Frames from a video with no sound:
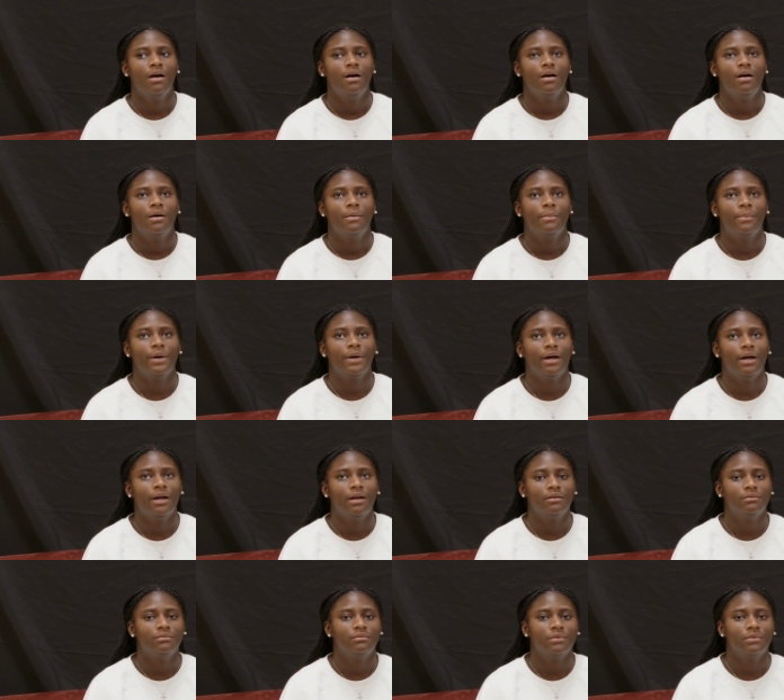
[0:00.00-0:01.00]
But
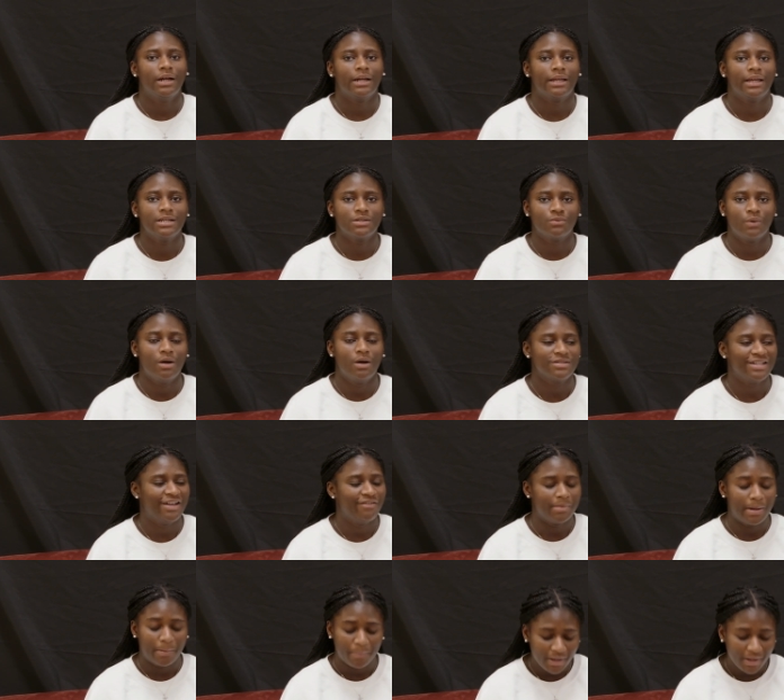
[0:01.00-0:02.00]
I guess while I was having
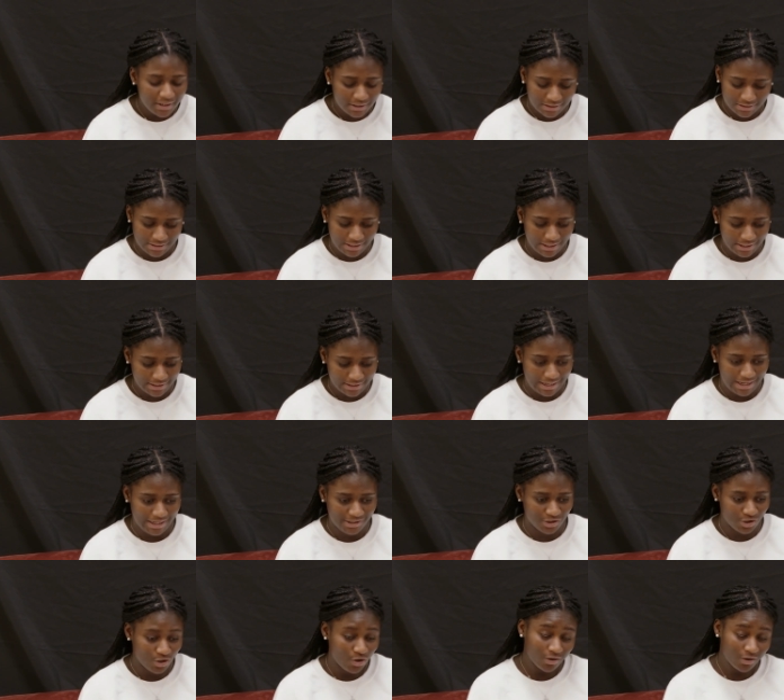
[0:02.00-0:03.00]
my panic attack, I
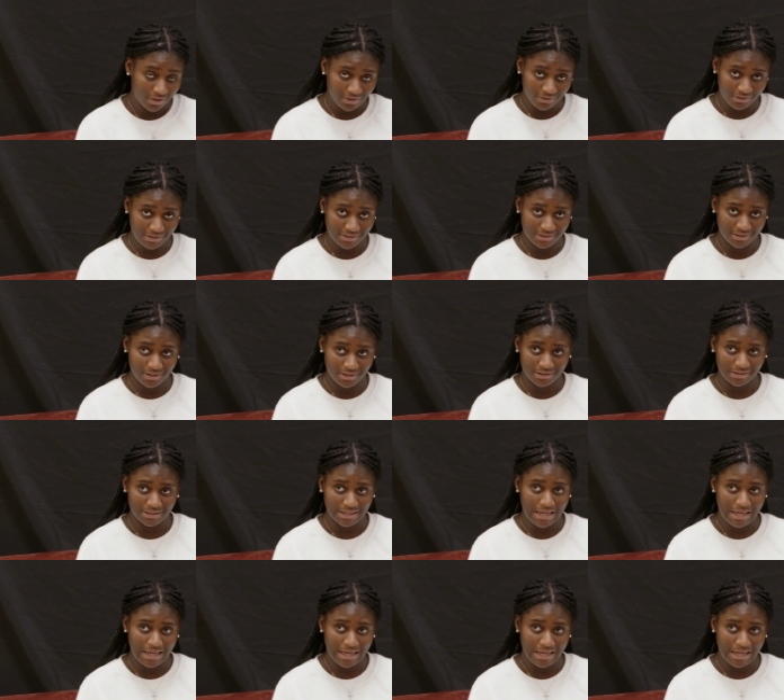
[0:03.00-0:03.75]
told her these things.